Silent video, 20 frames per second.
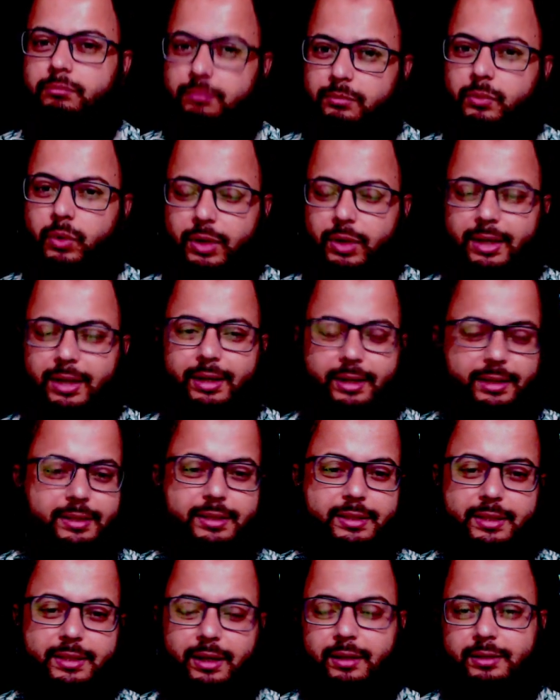really
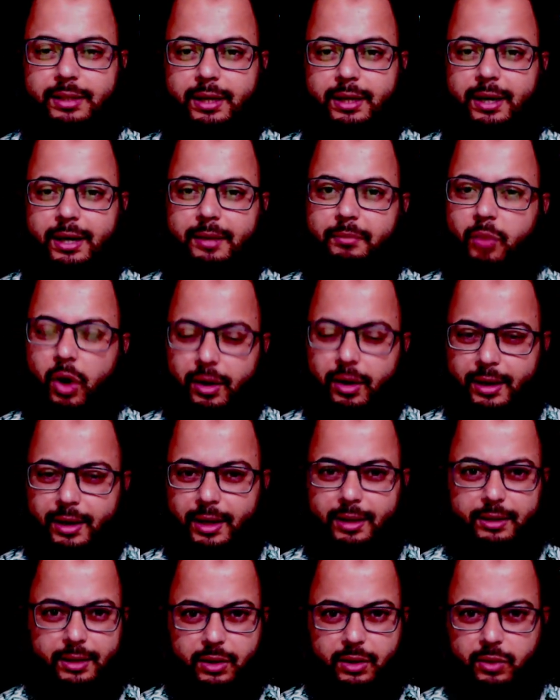insulting and
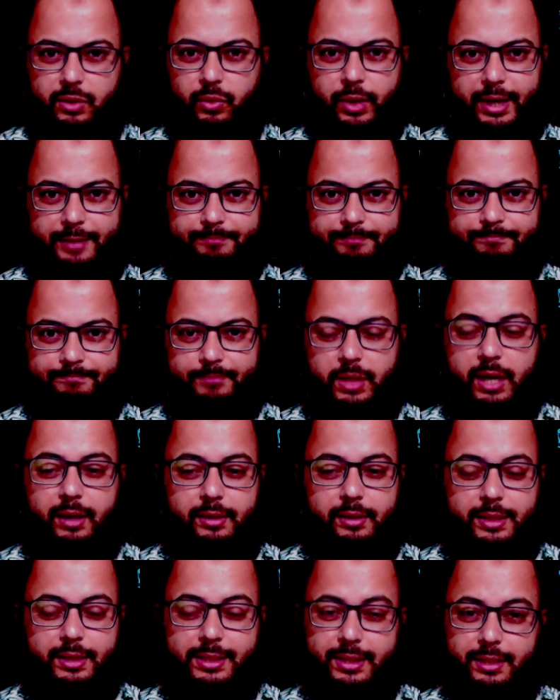mocking the Queen.
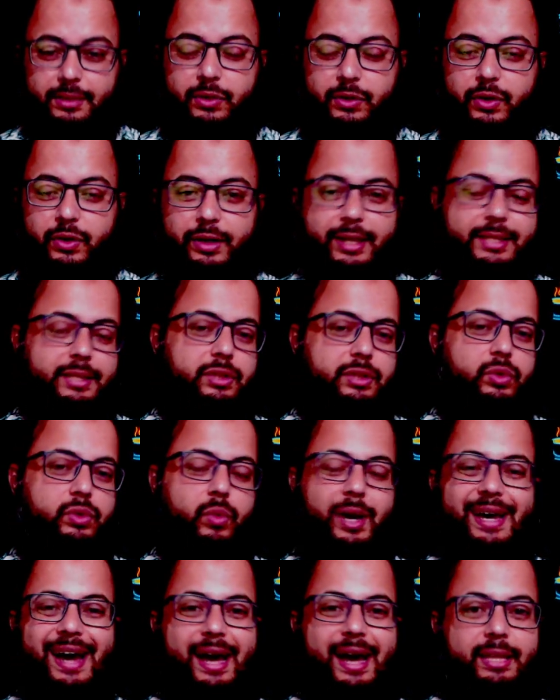These are the three reasons
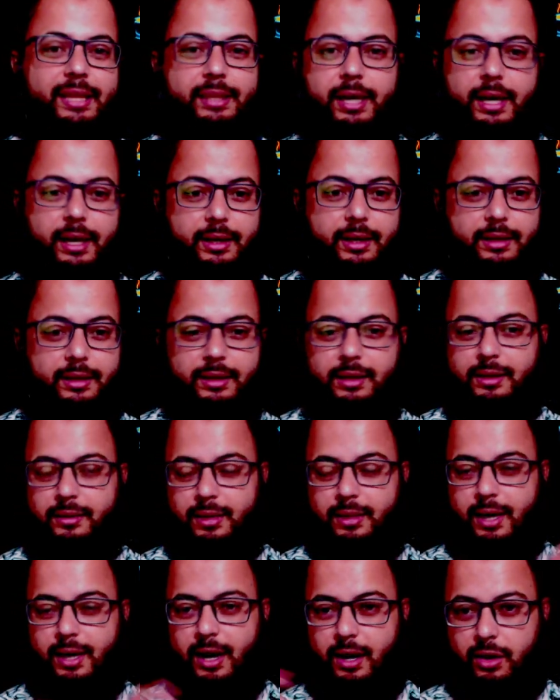why I think
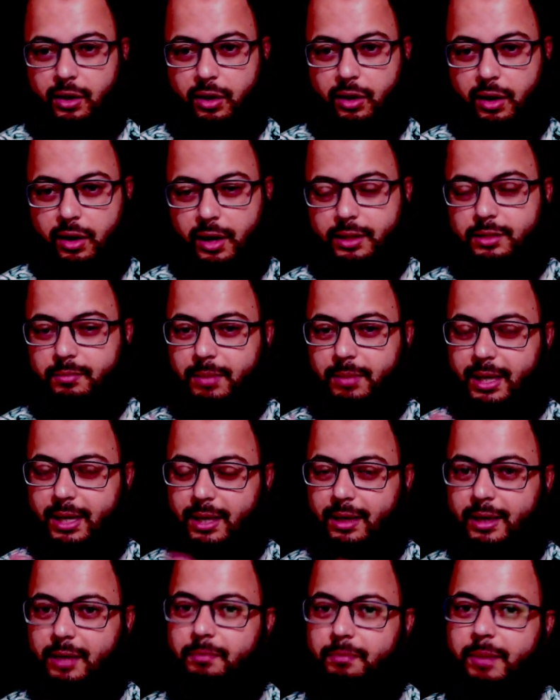they are not
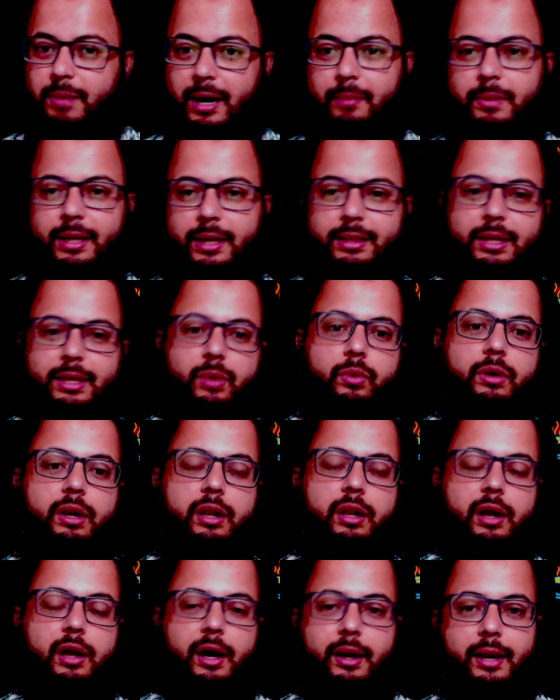making it public. They will
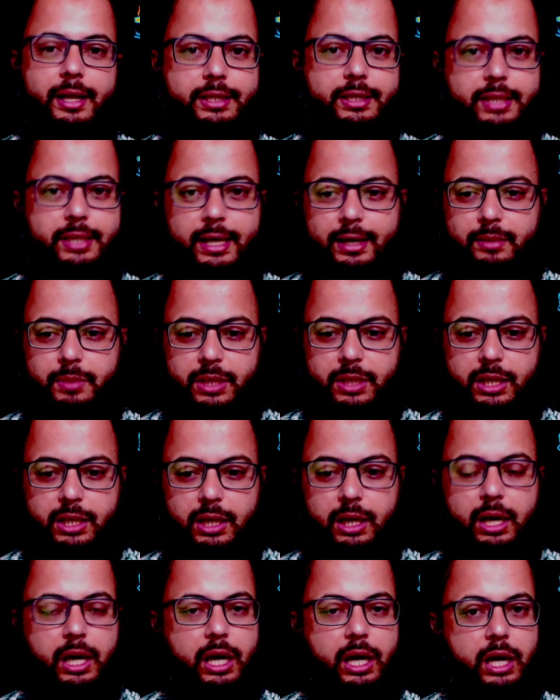not let
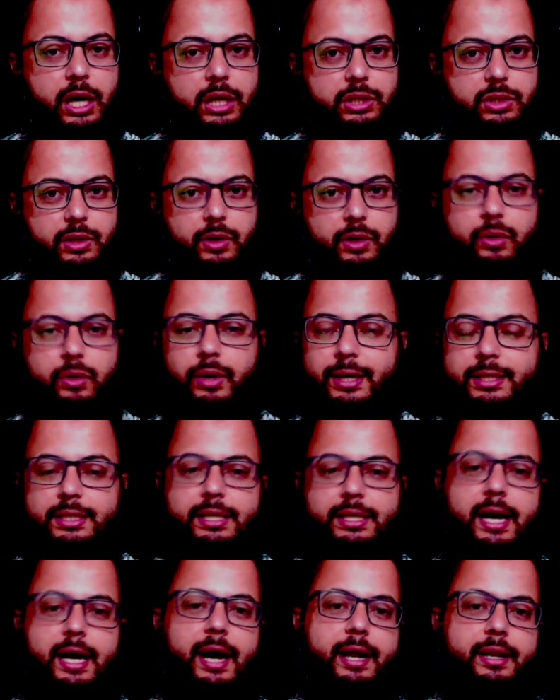anybody to go
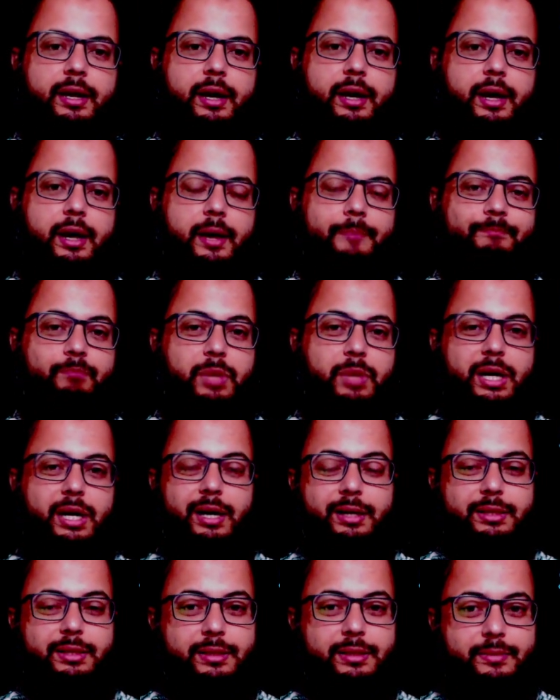inside.
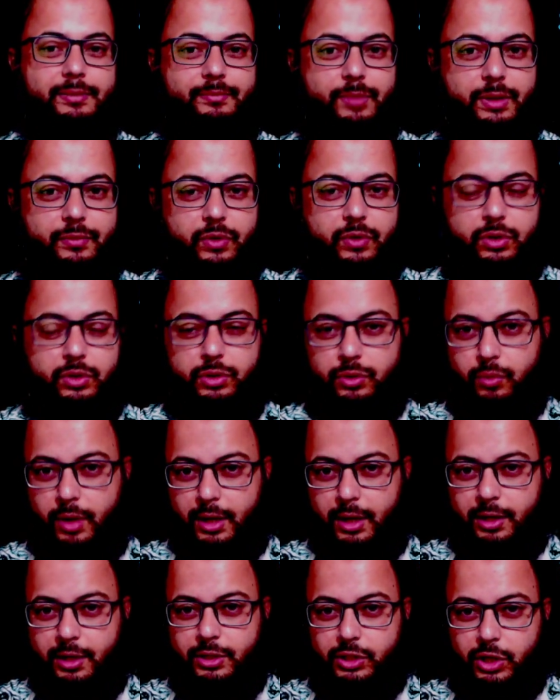Because if you do
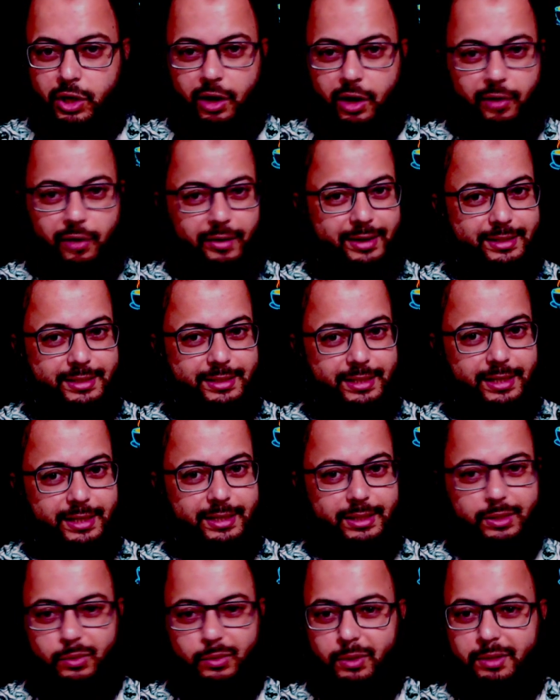want to go and
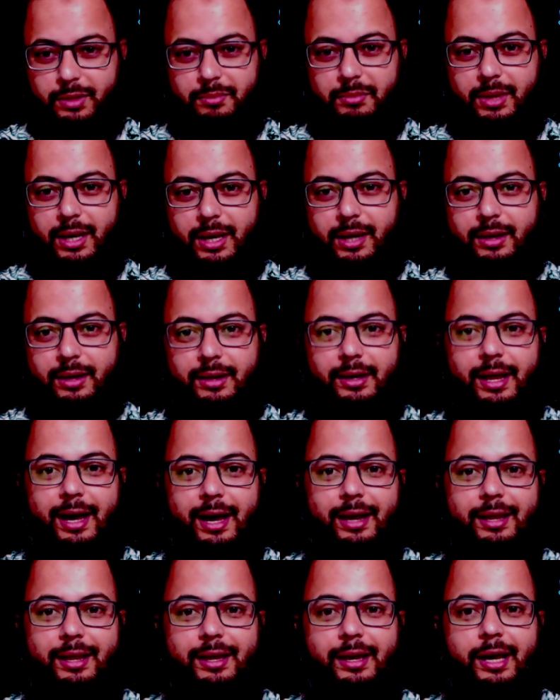sit with Meghan and
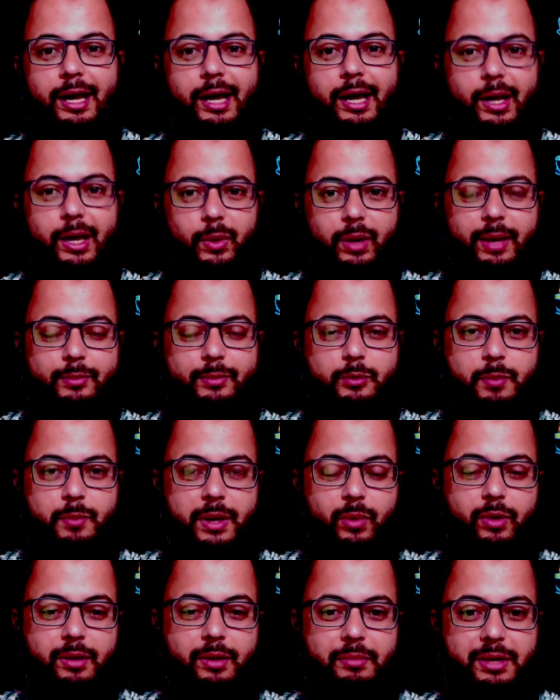Harry, you'll have to pay
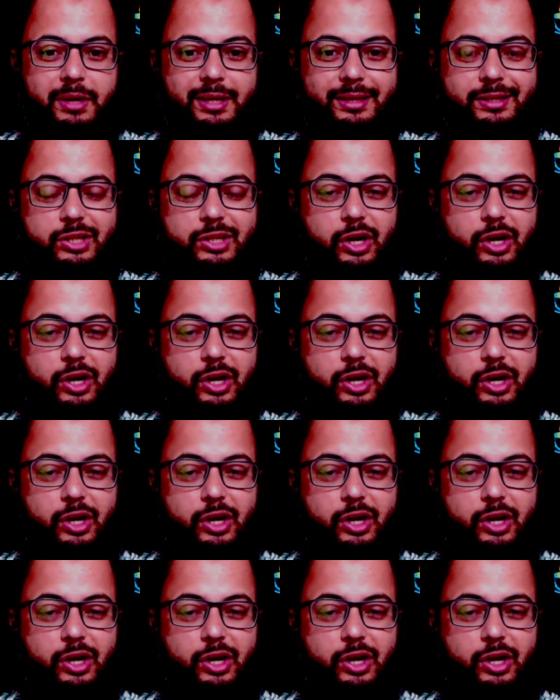$1 million.